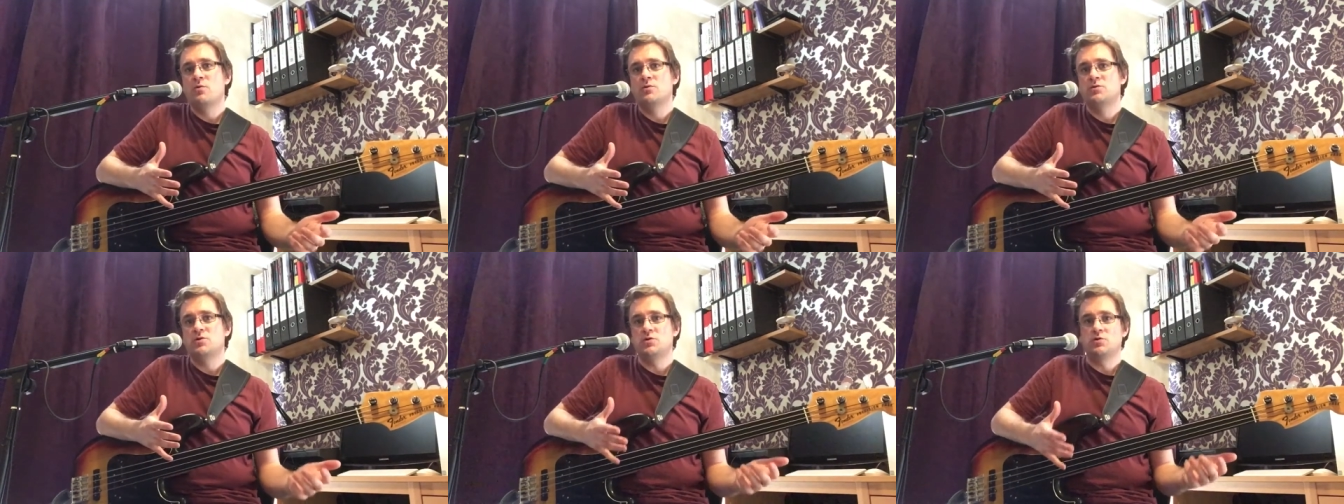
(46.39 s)

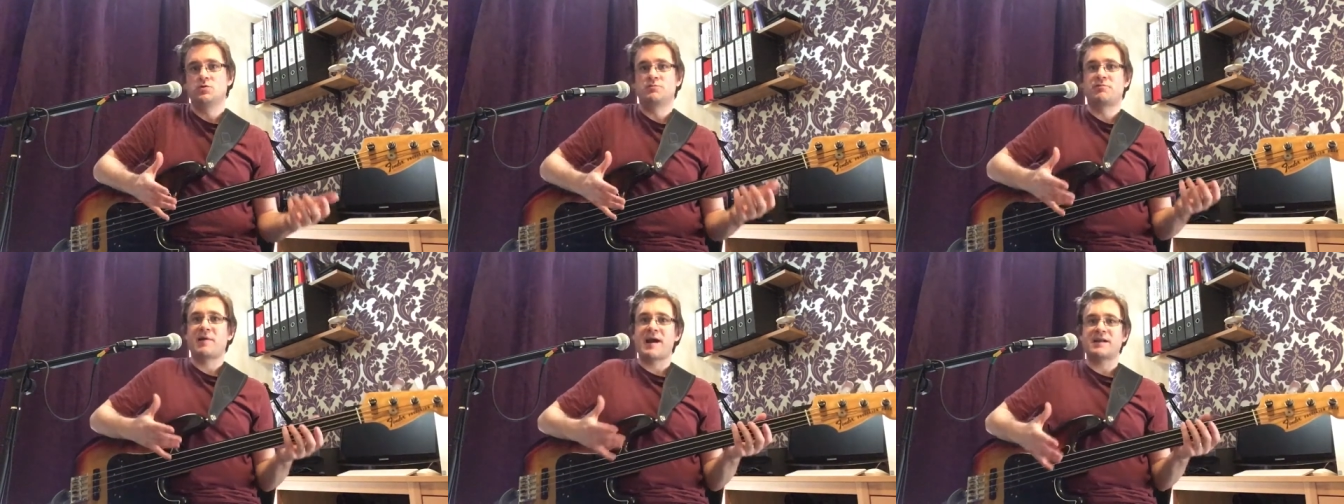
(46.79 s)
to
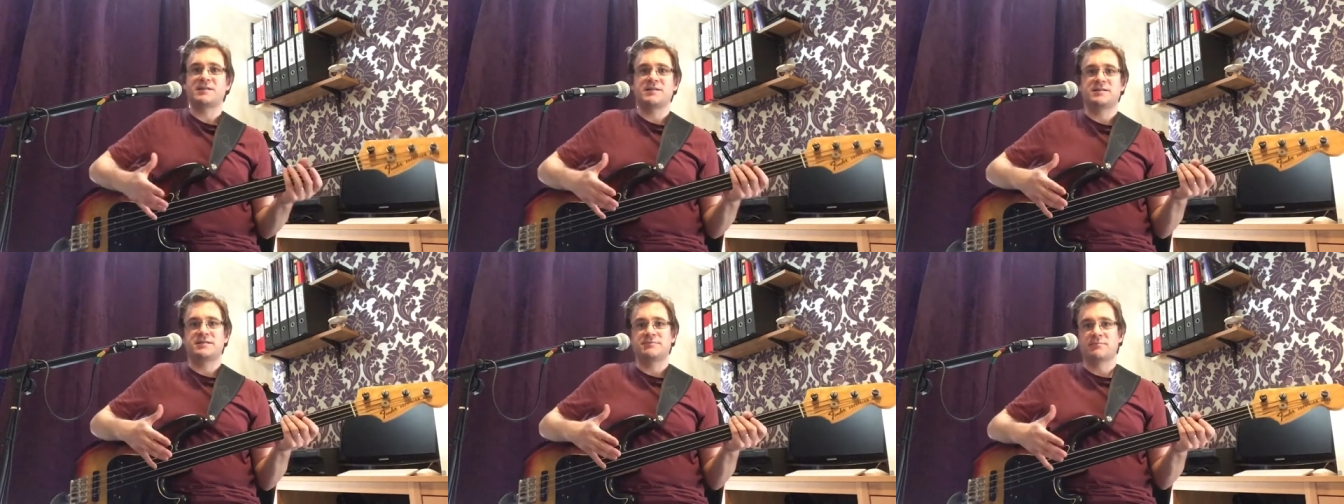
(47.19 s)

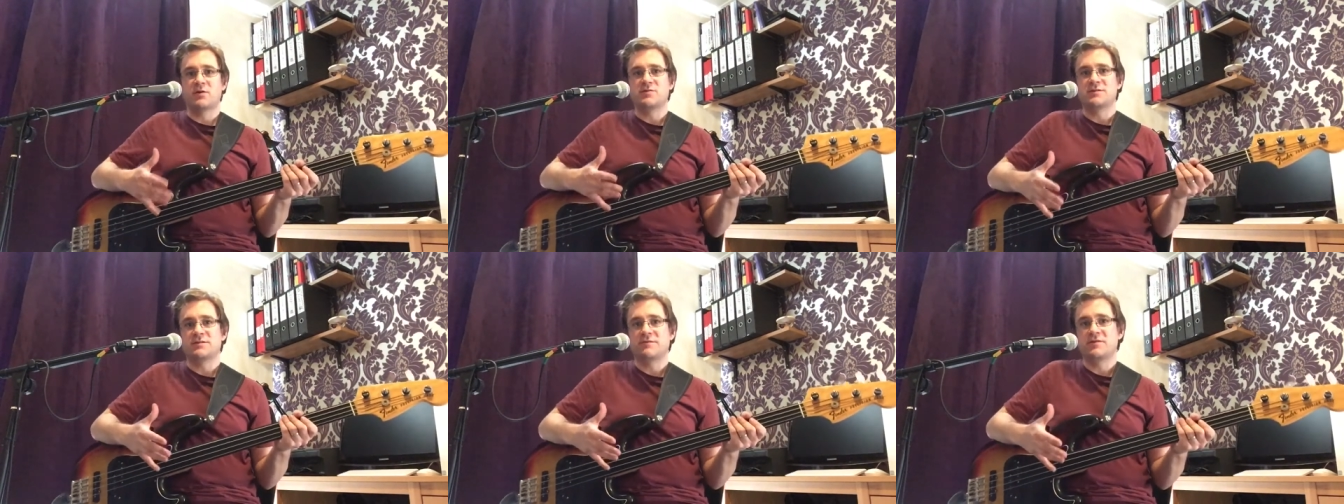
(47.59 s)
practice
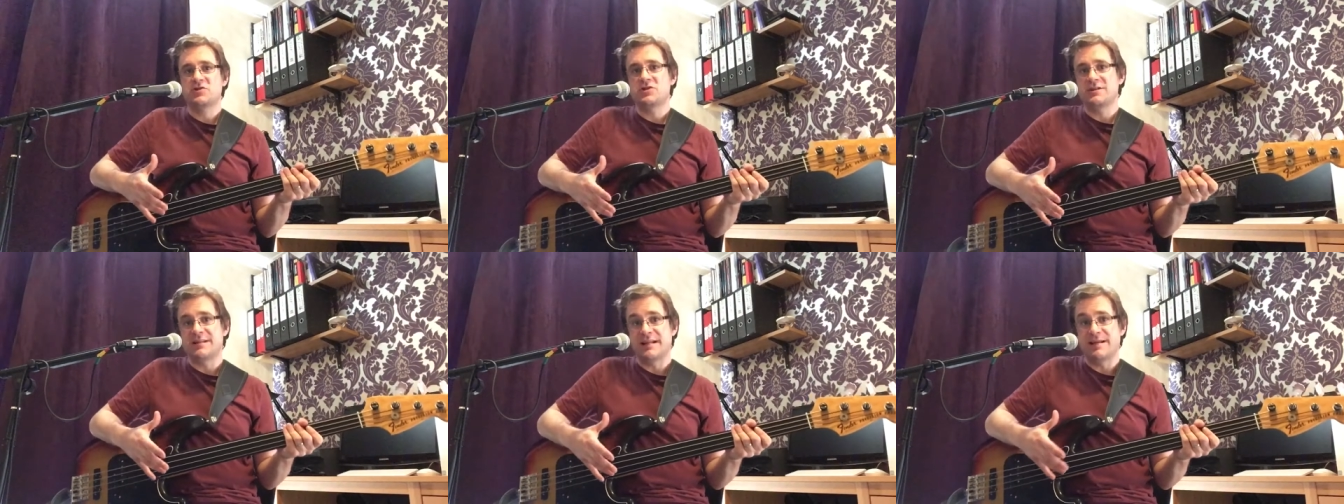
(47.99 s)
most
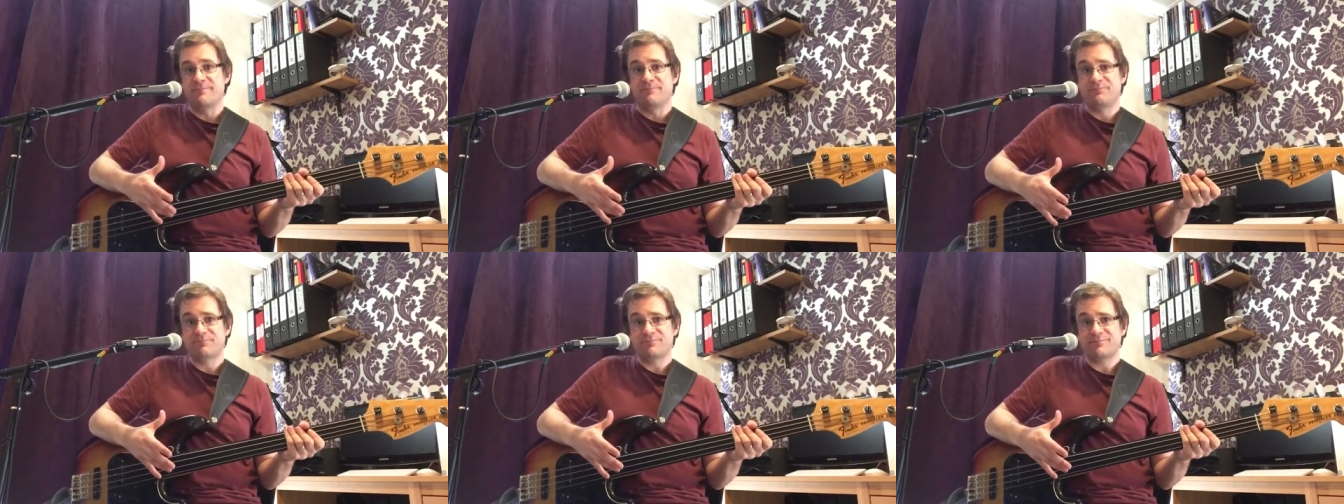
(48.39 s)
efficiently
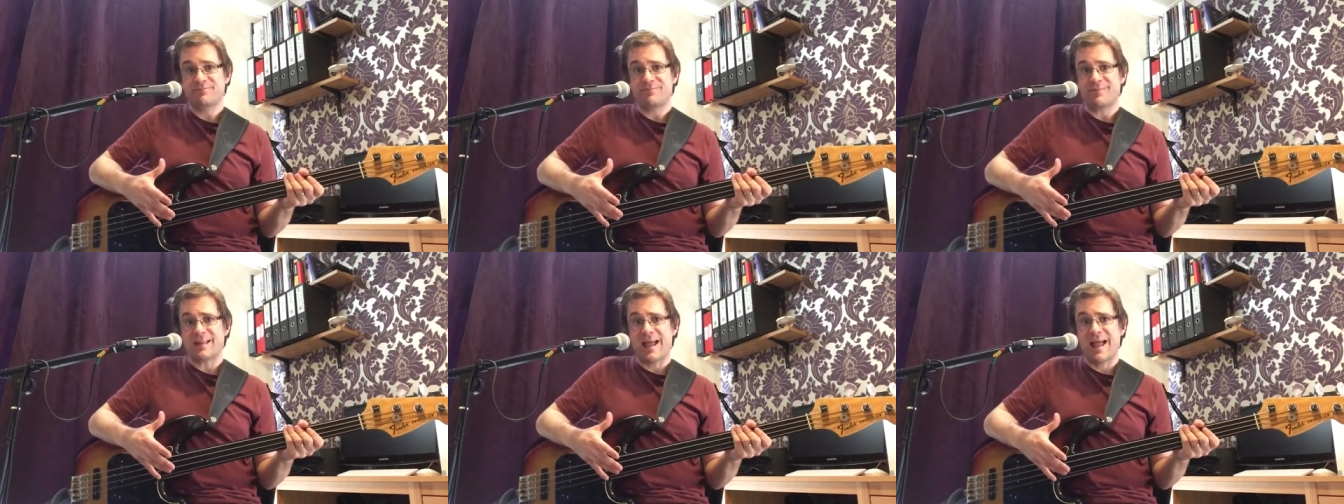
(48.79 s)

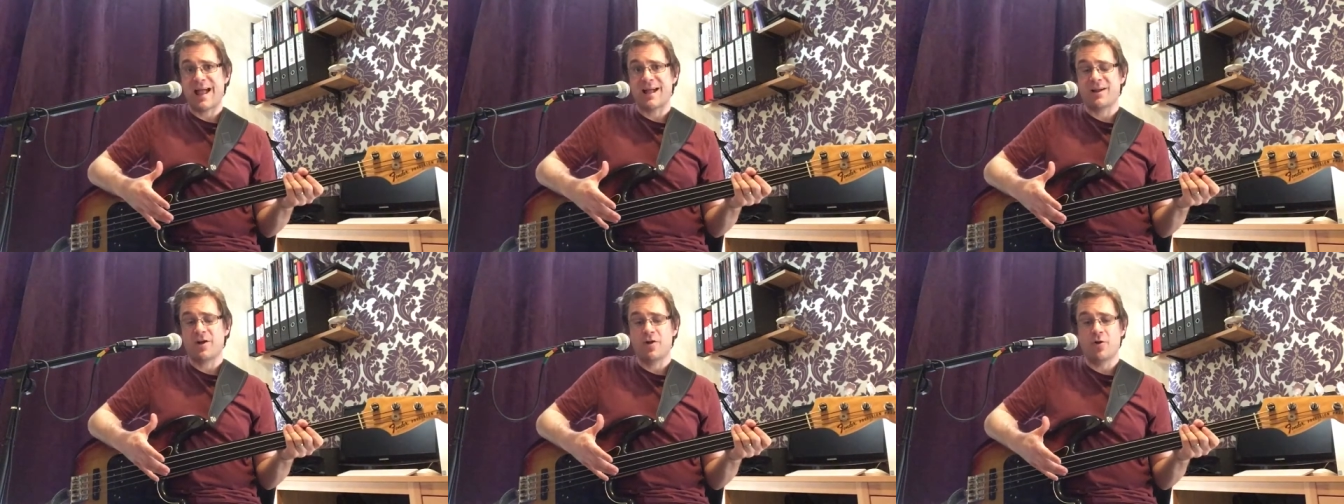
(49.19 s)

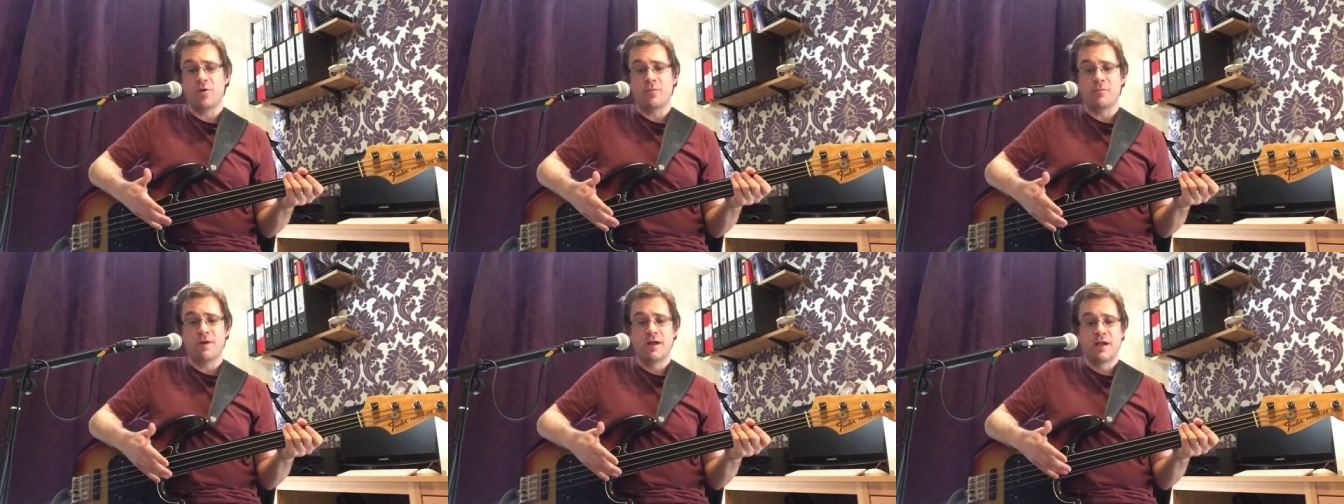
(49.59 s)
at
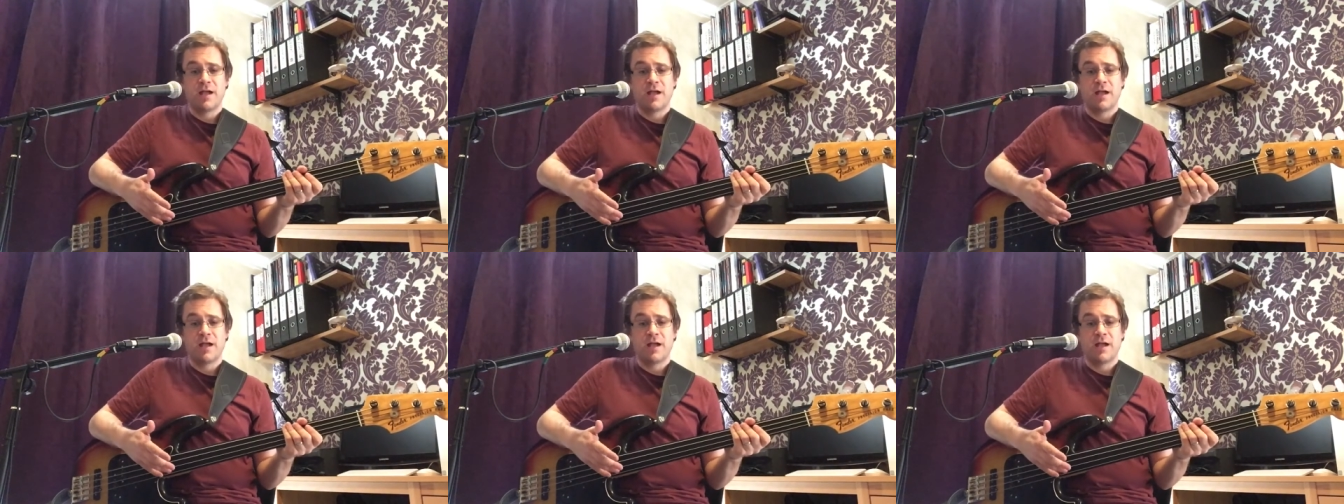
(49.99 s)
home.